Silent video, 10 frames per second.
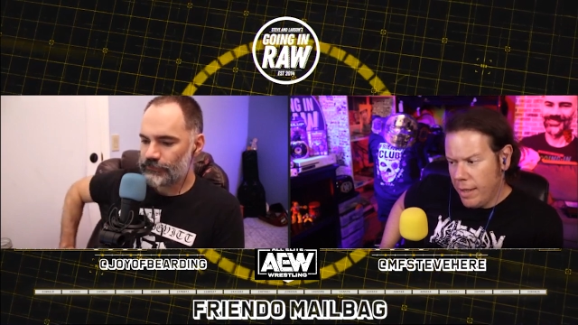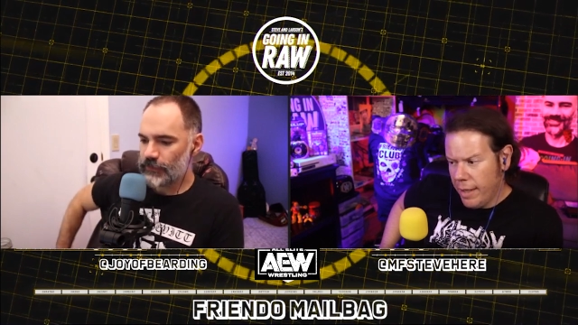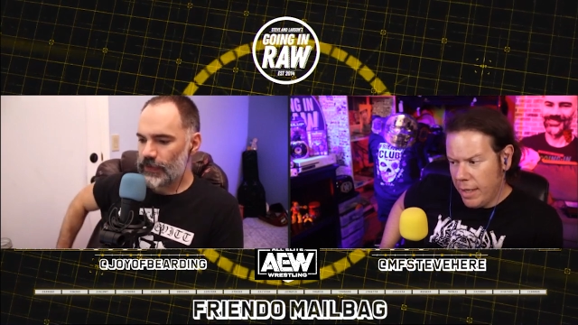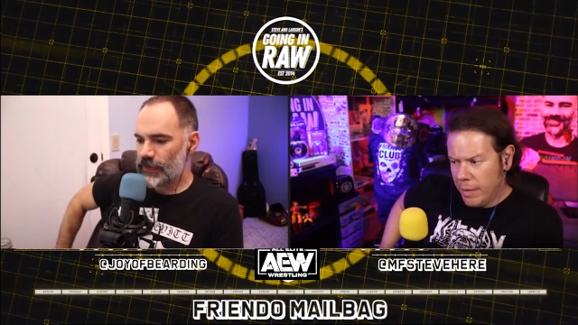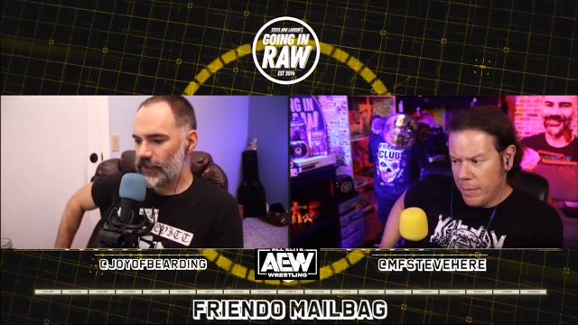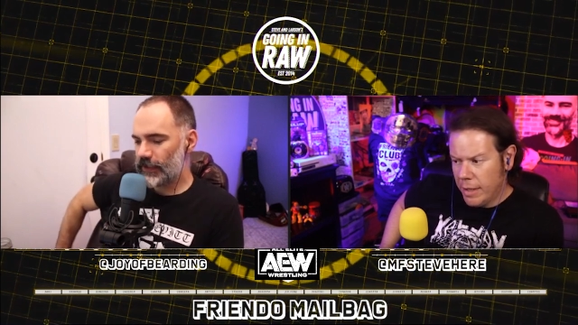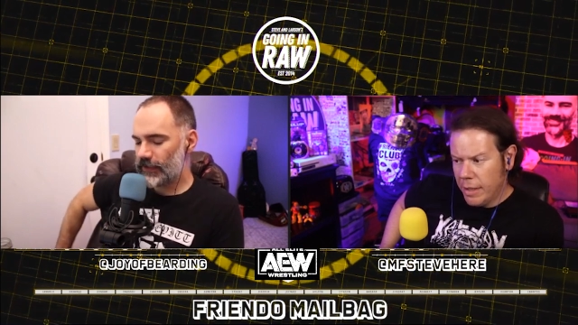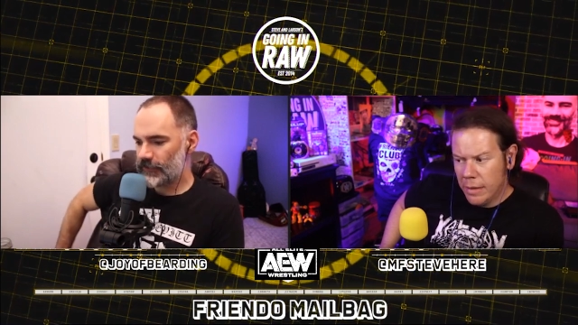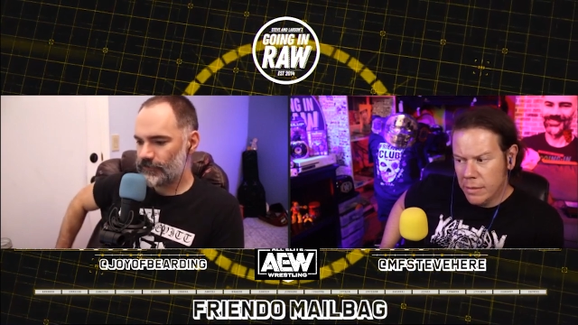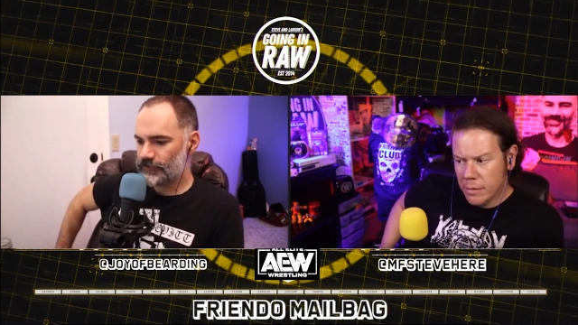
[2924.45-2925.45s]

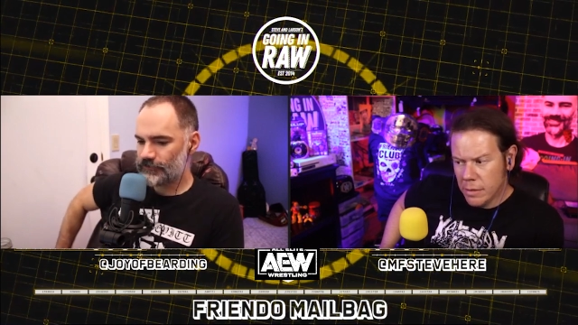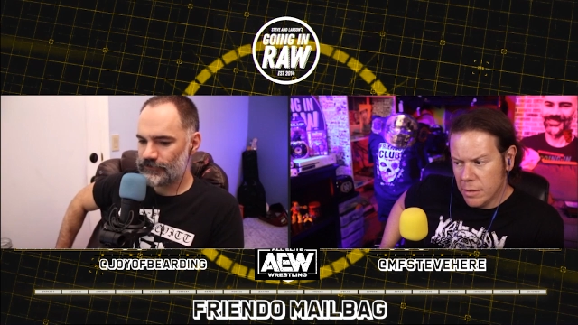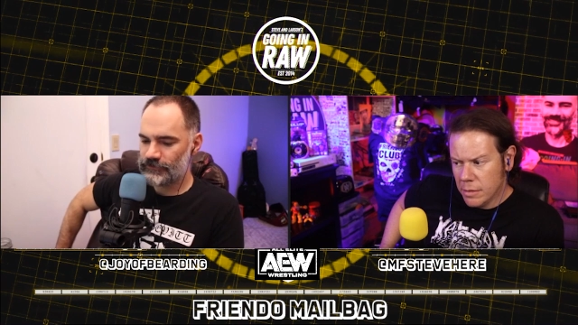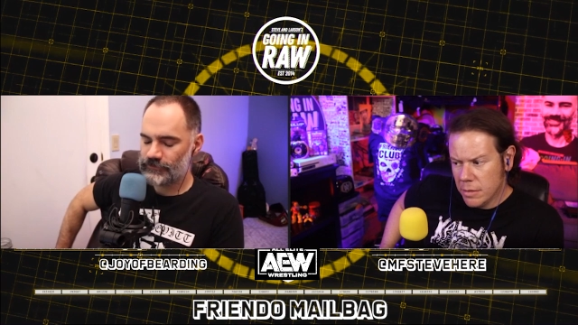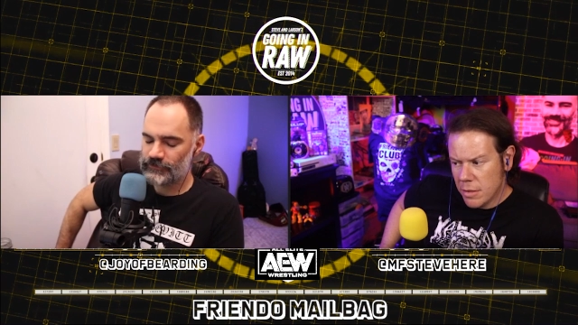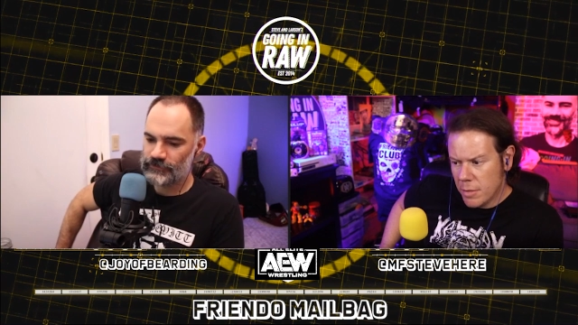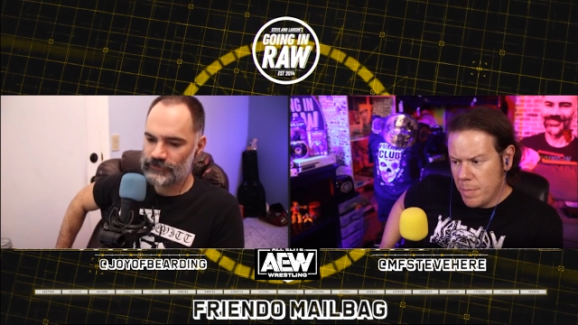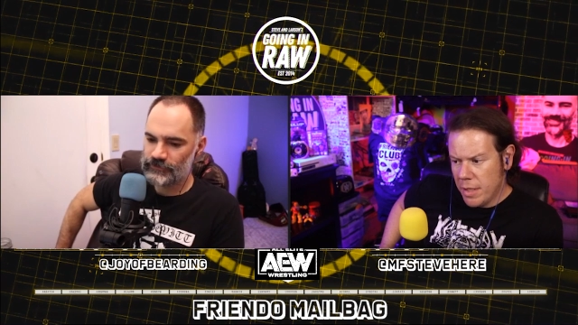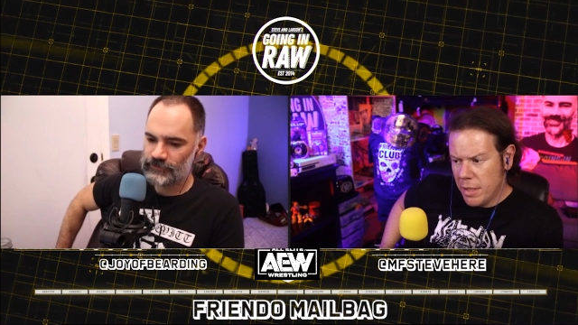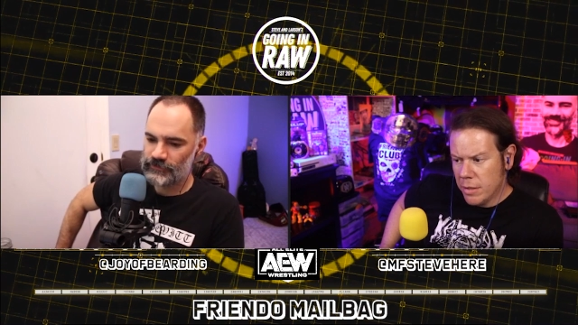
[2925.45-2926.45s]
Speaker 1: Hangman, yeah.
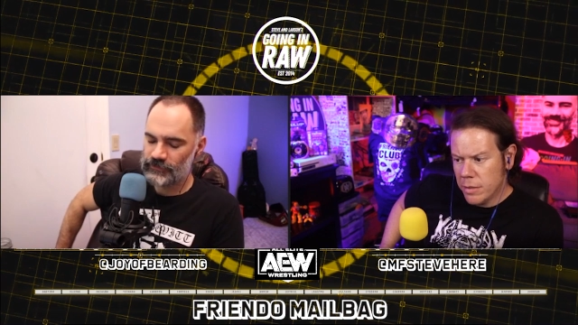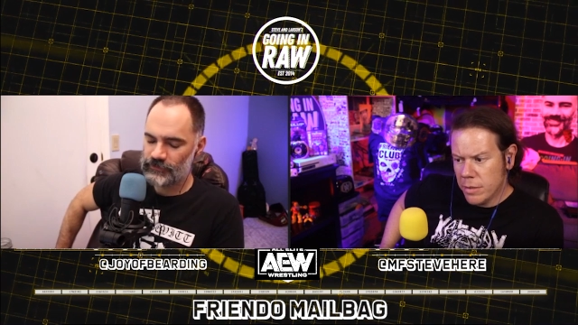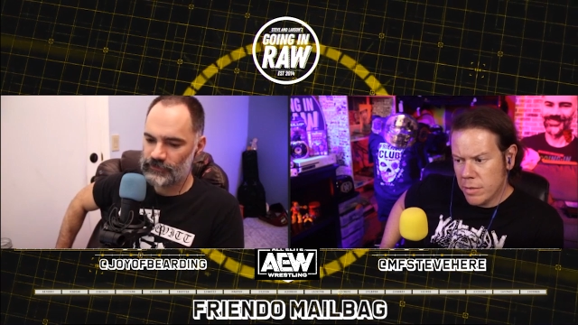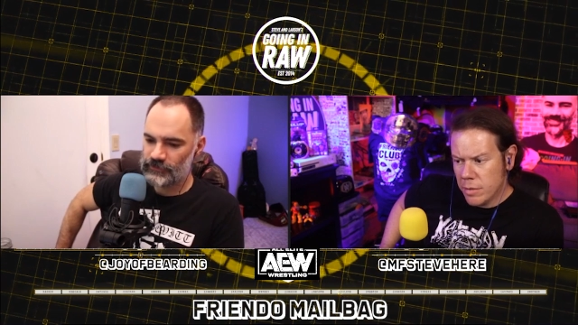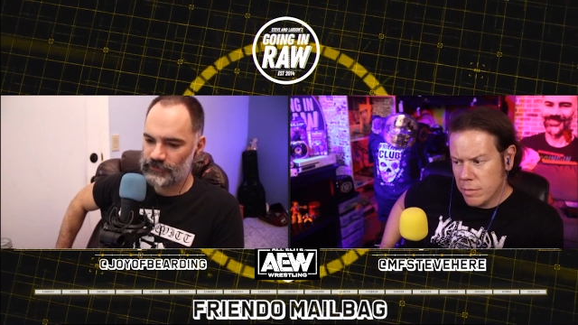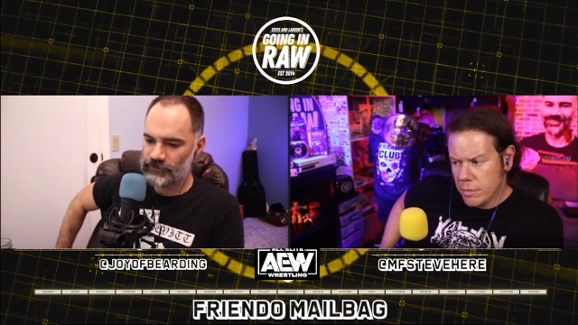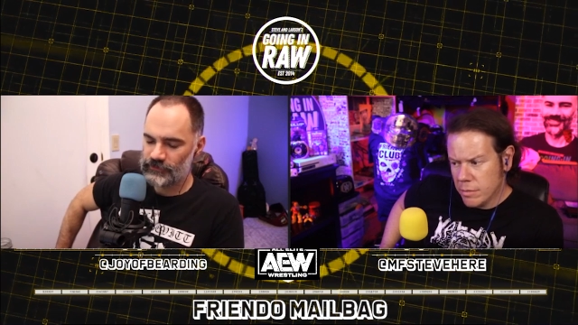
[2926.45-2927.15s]
Spears,